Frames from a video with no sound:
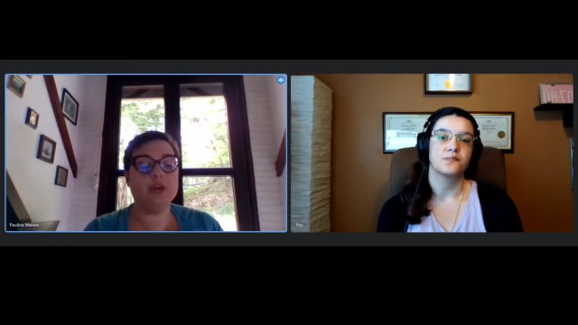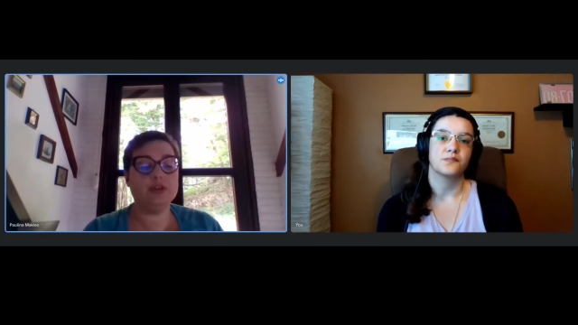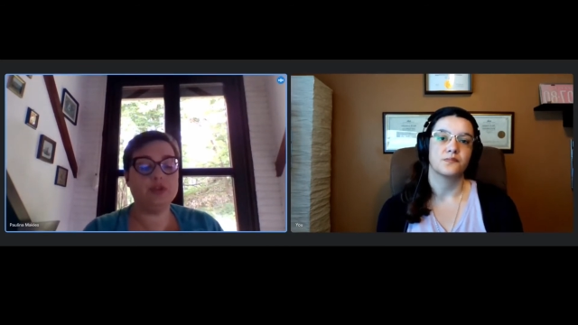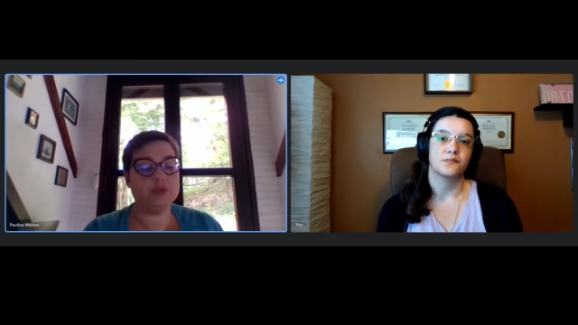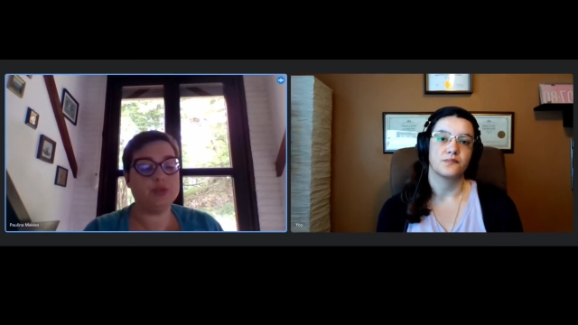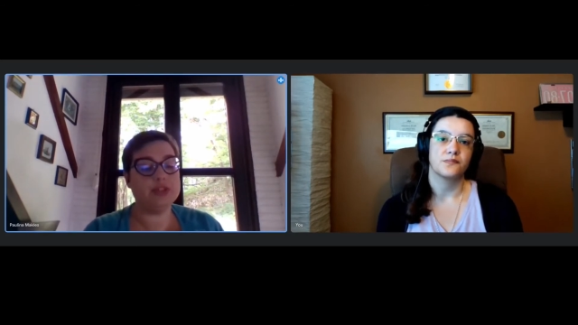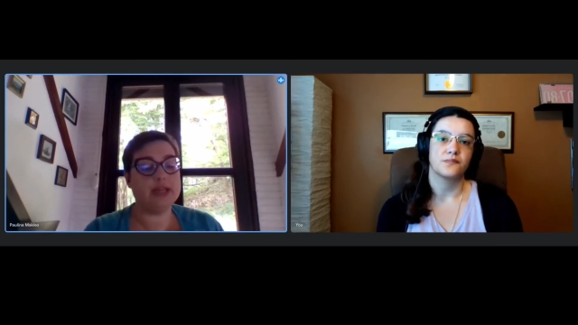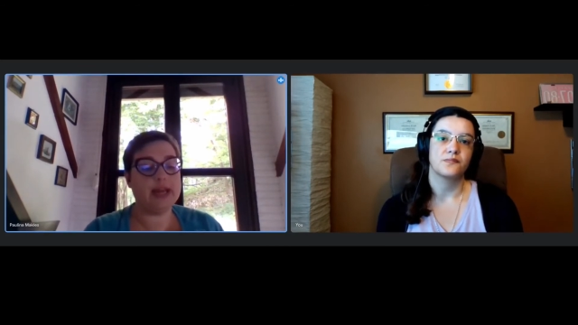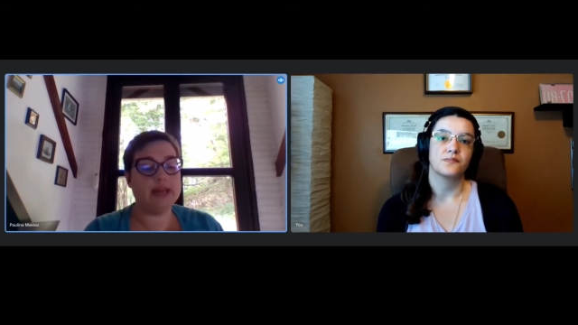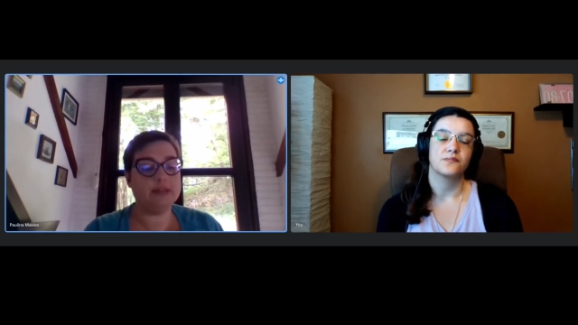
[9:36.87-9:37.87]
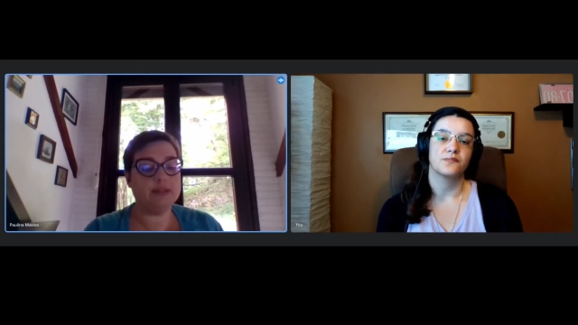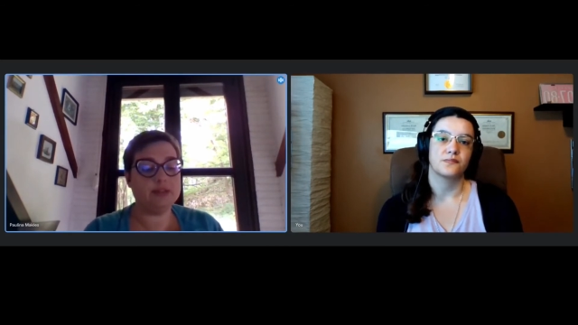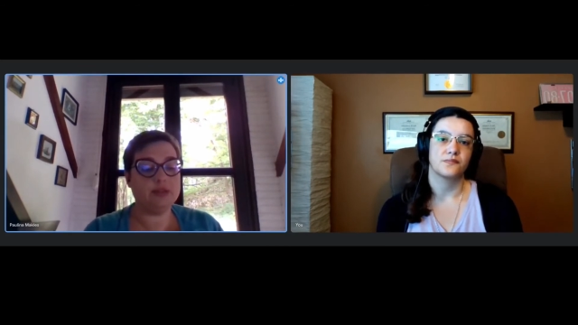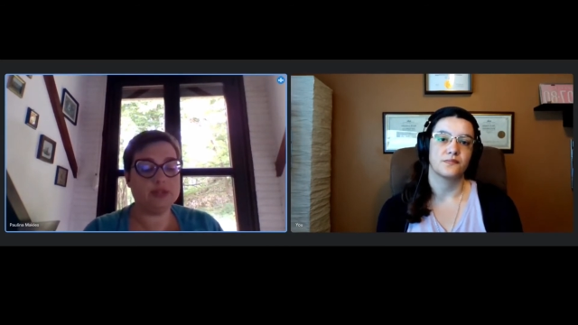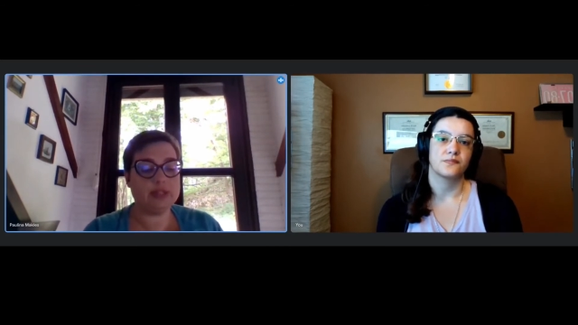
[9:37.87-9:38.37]
Speaker 1: interpreting and
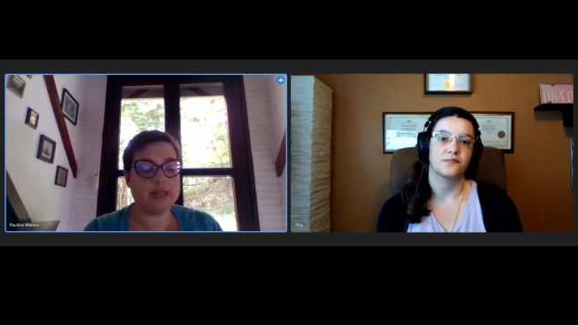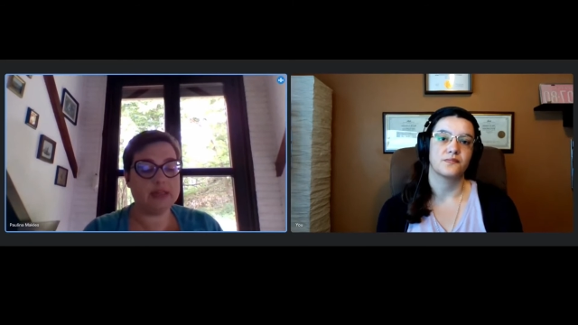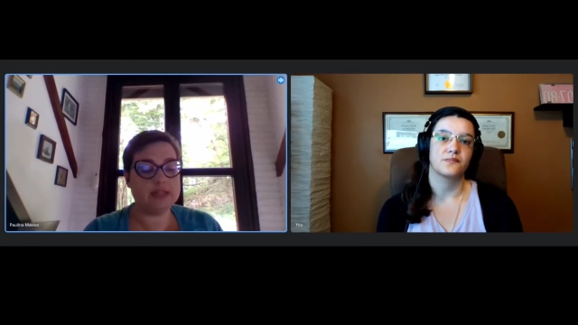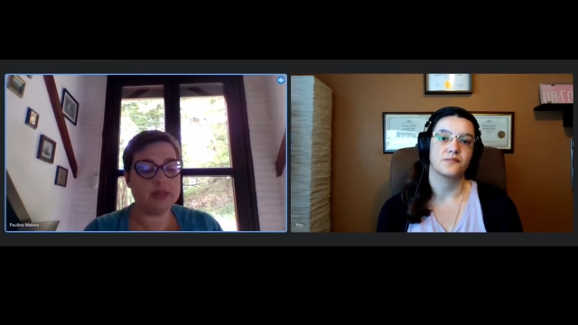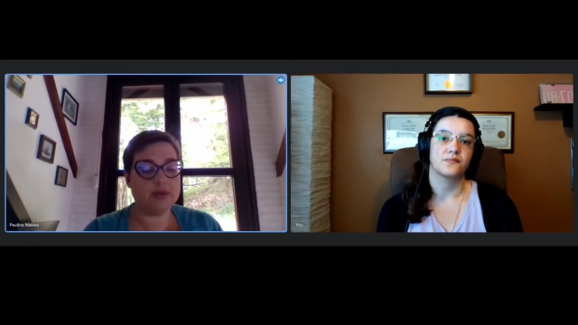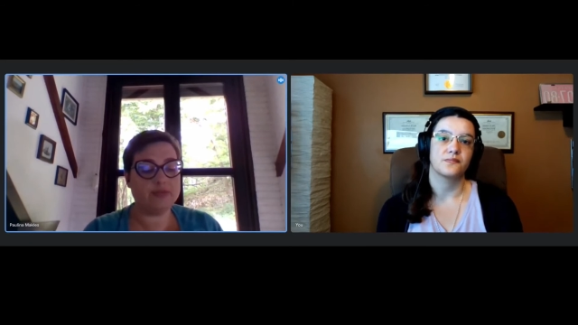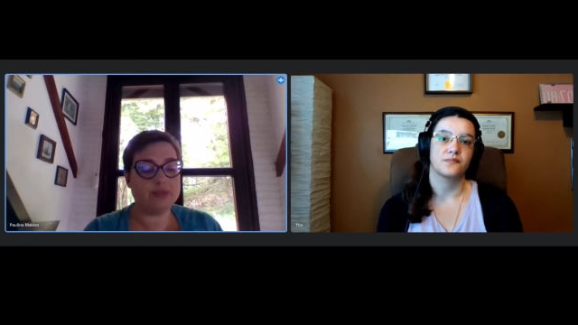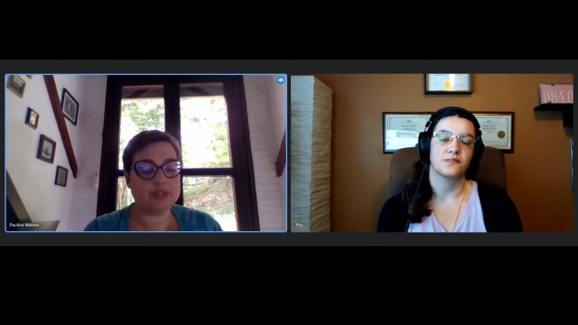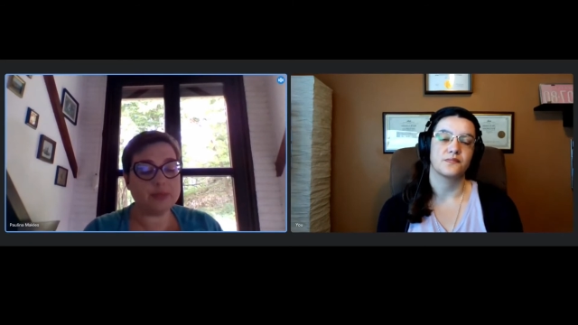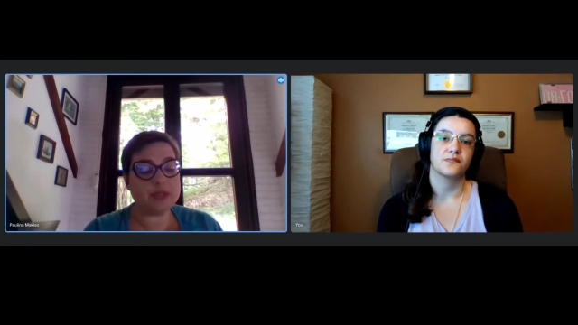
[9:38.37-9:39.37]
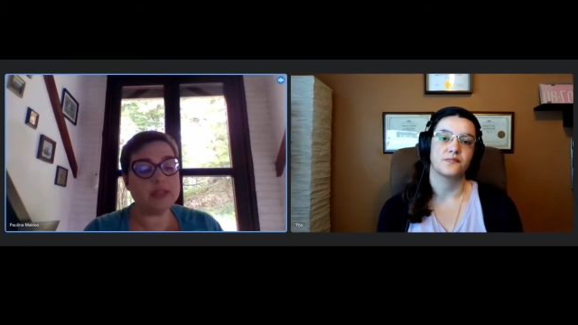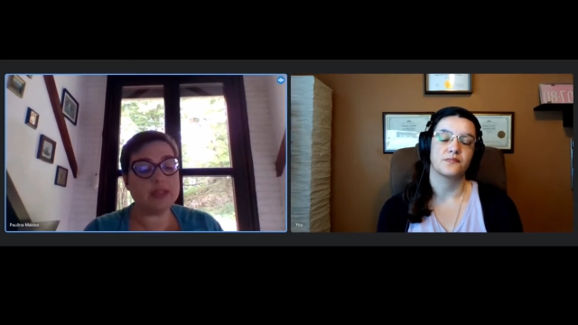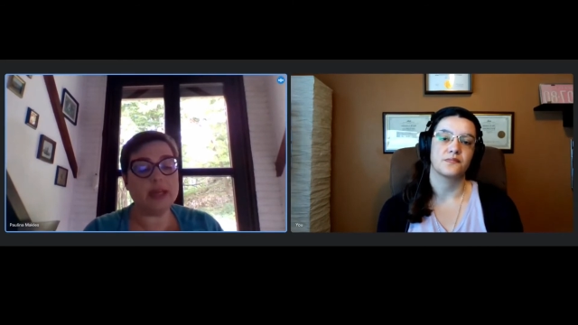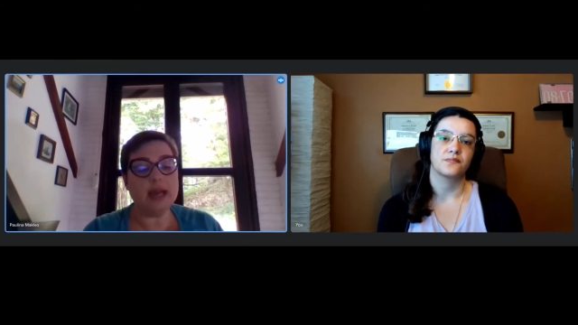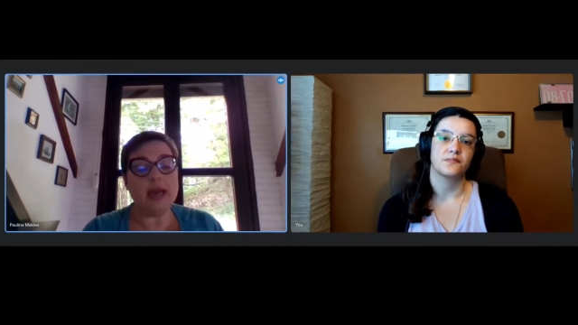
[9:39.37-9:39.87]
using XTRF for subtitling,